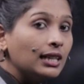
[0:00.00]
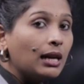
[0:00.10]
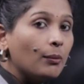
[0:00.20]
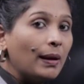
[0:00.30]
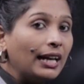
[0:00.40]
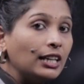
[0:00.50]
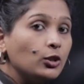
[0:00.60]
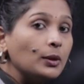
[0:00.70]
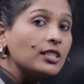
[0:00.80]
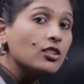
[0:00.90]
comparing
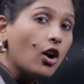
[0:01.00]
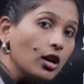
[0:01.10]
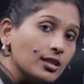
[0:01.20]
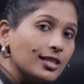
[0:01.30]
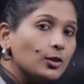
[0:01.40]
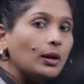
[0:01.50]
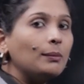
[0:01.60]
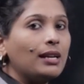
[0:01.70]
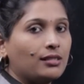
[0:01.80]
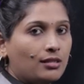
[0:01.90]
to its
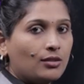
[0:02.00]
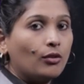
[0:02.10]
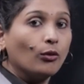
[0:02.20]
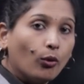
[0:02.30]
constituent metals,